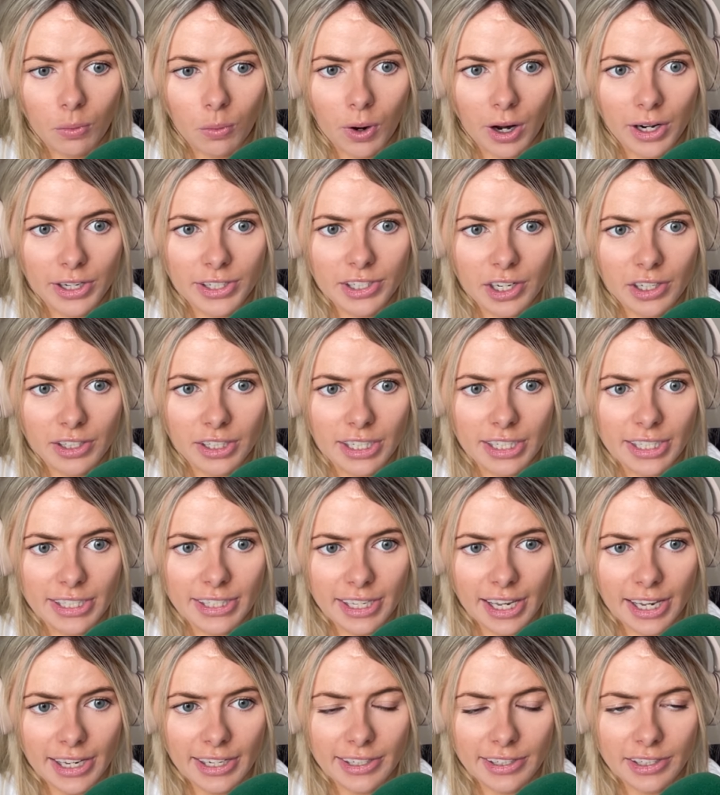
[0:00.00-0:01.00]
what Johnny
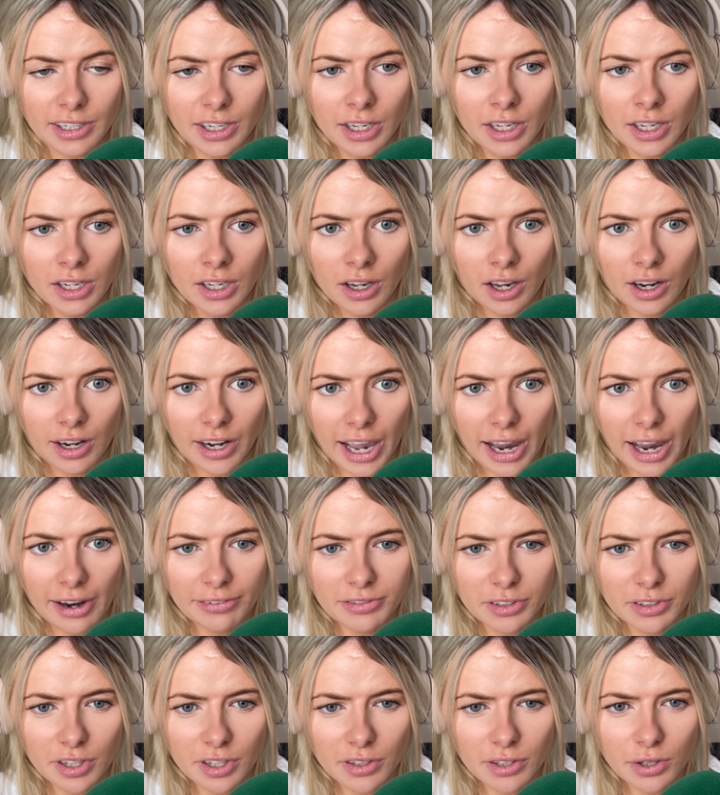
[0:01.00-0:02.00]
said.
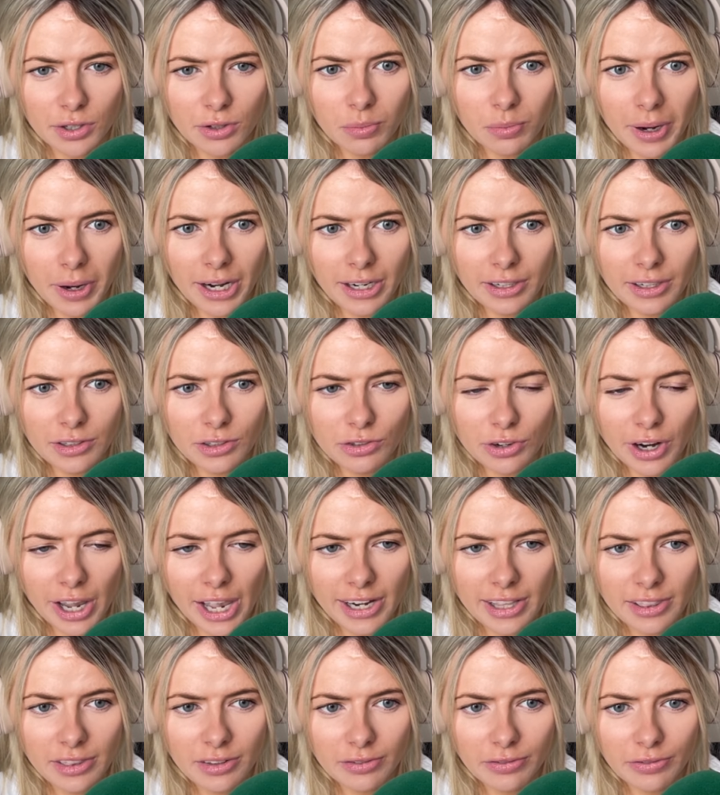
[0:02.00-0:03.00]
After the 2 mares
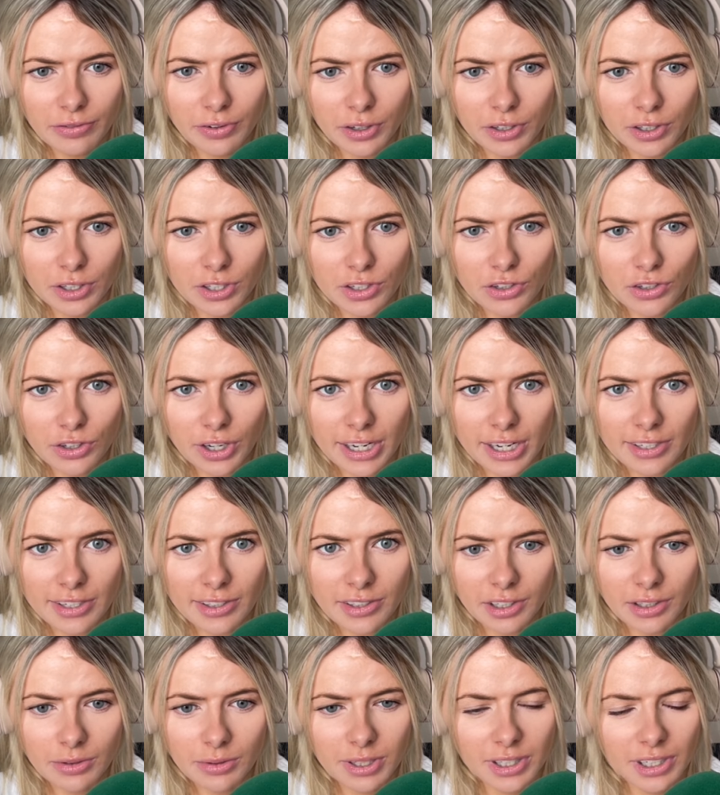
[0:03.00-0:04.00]
ran in the first
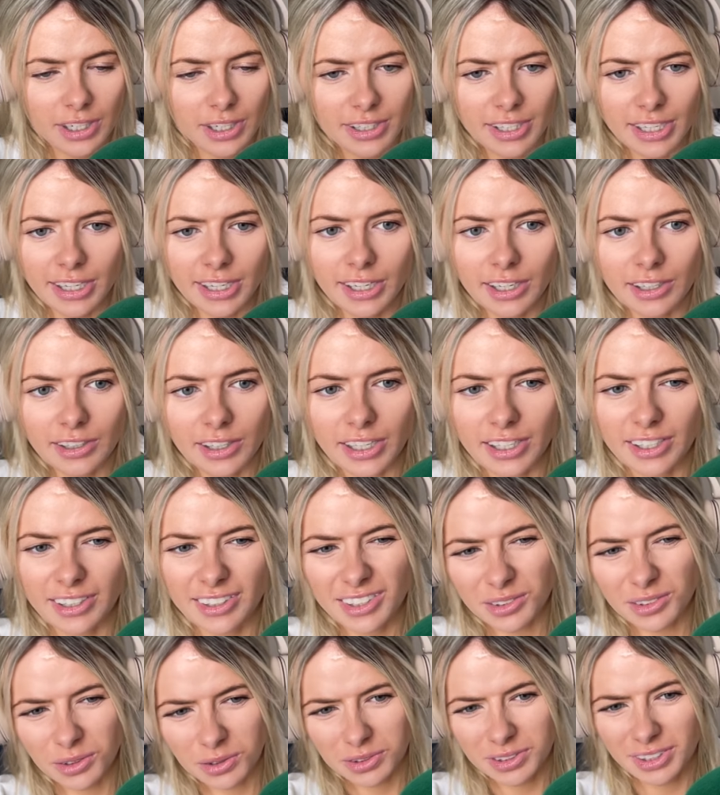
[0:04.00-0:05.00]
race, I was kind of thinking,
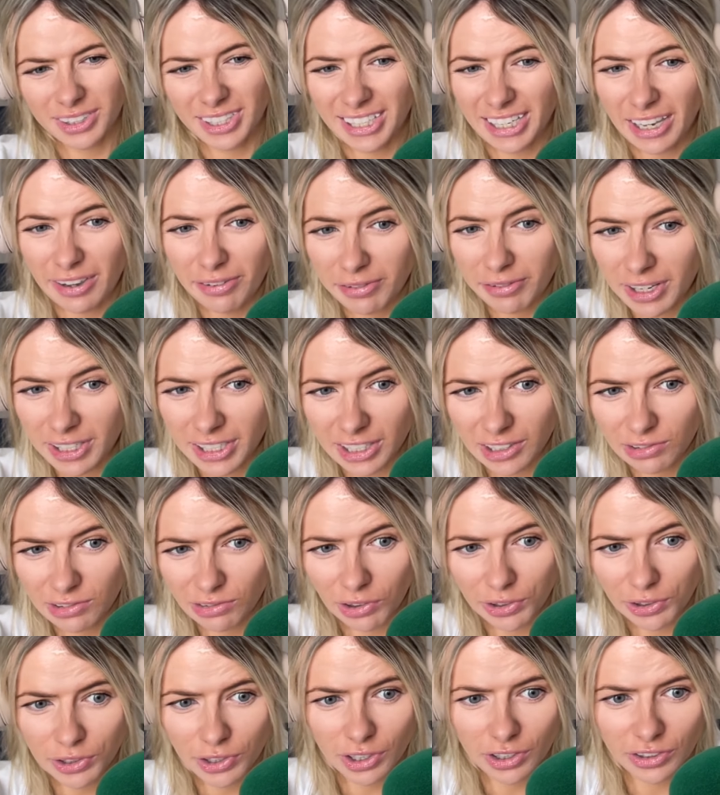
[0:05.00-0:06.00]
like, they definitely didn't
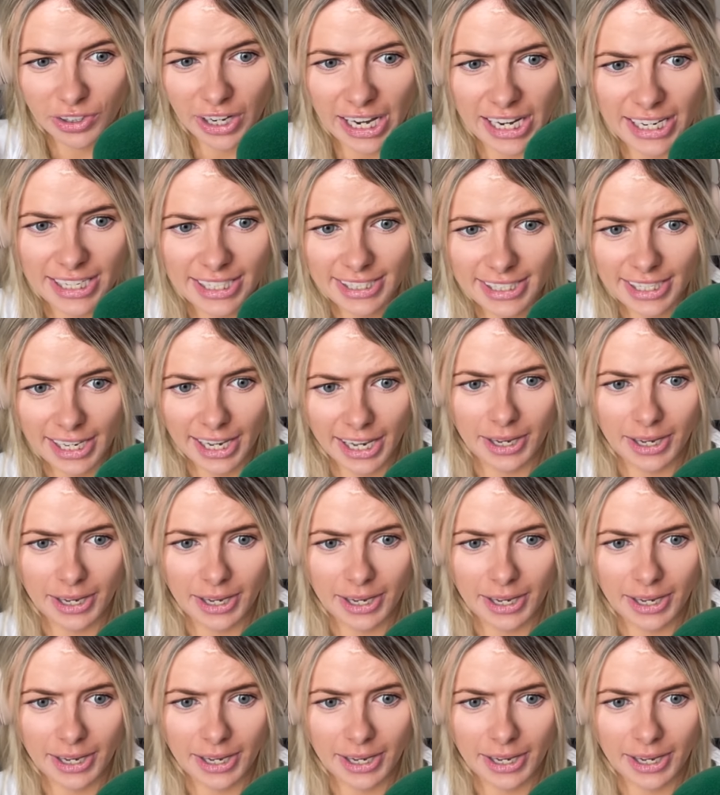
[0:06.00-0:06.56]
run their race.